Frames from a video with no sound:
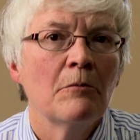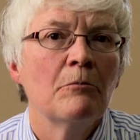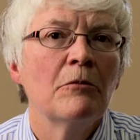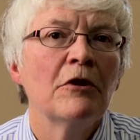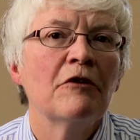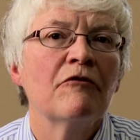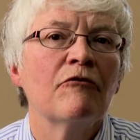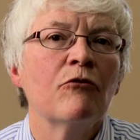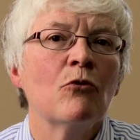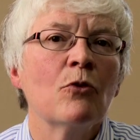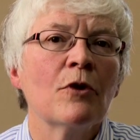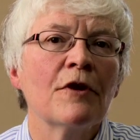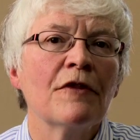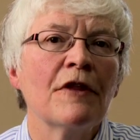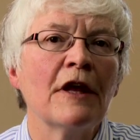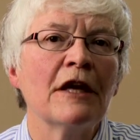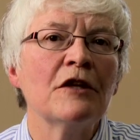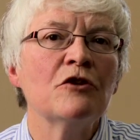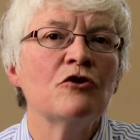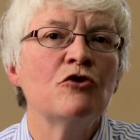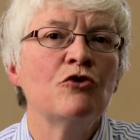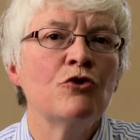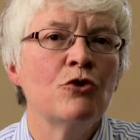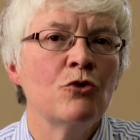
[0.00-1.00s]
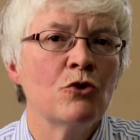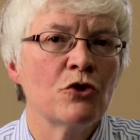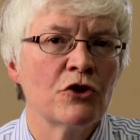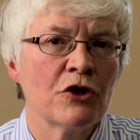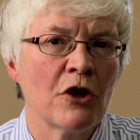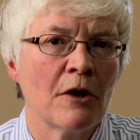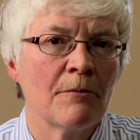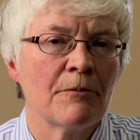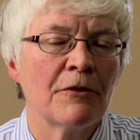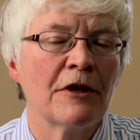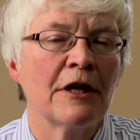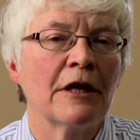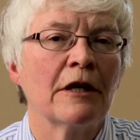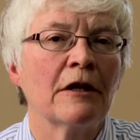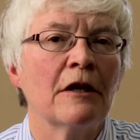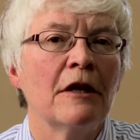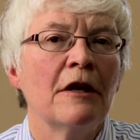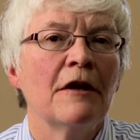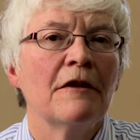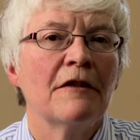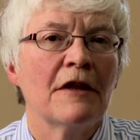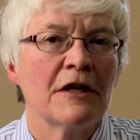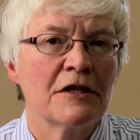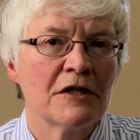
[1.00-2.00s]
before they do something
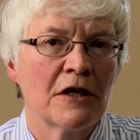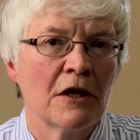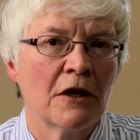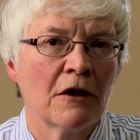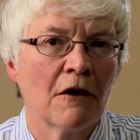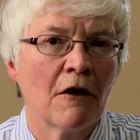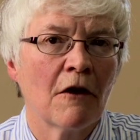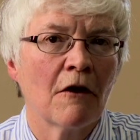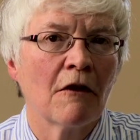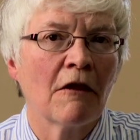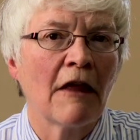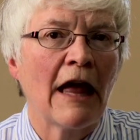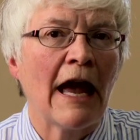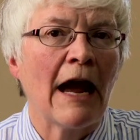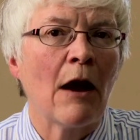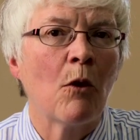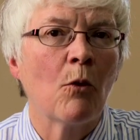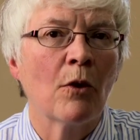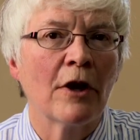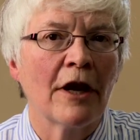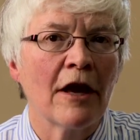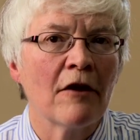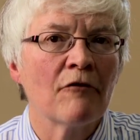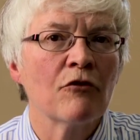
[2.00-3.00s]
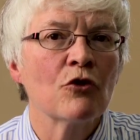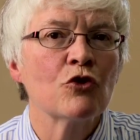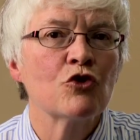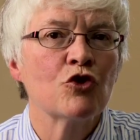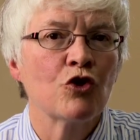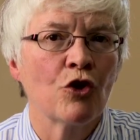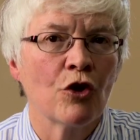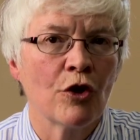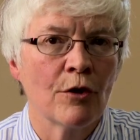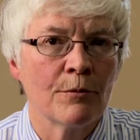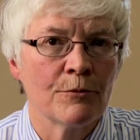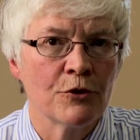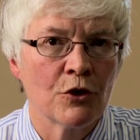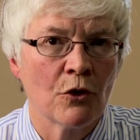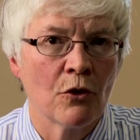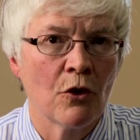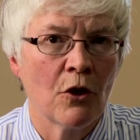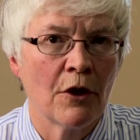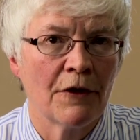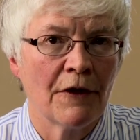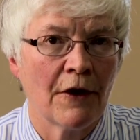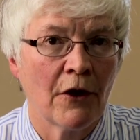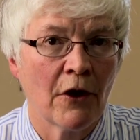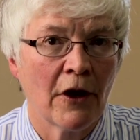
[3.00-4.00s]
that's going to allow whatever germs
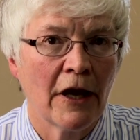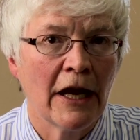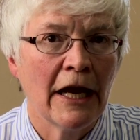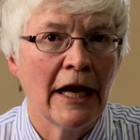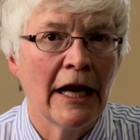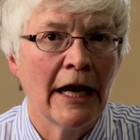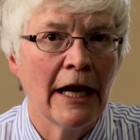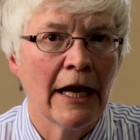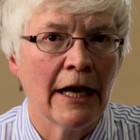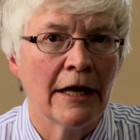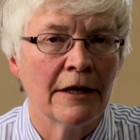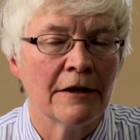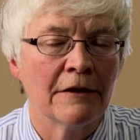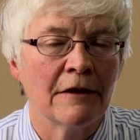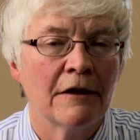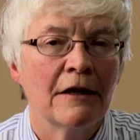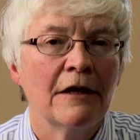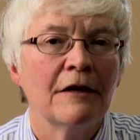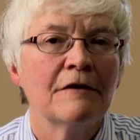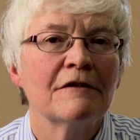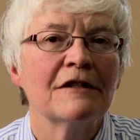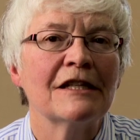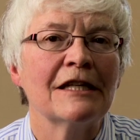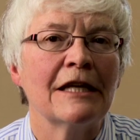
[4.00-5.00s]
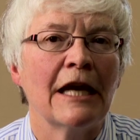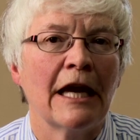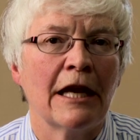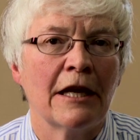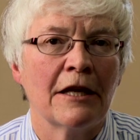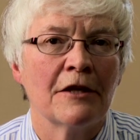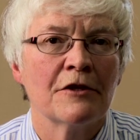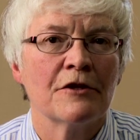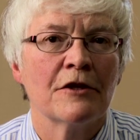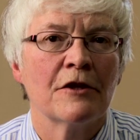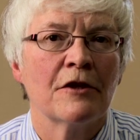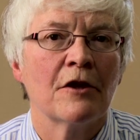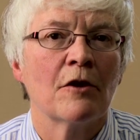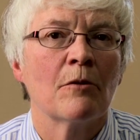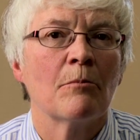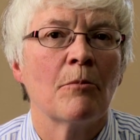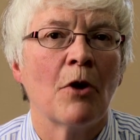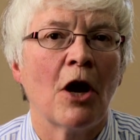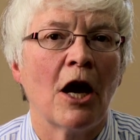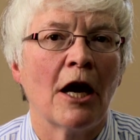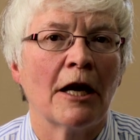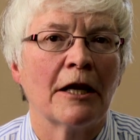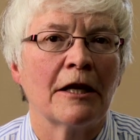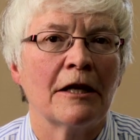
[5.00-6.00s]
are on their hand to get into their
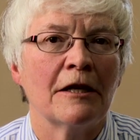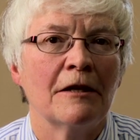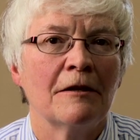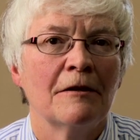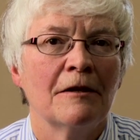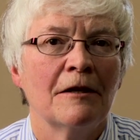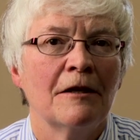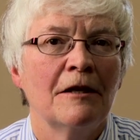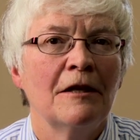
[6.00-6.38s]
body.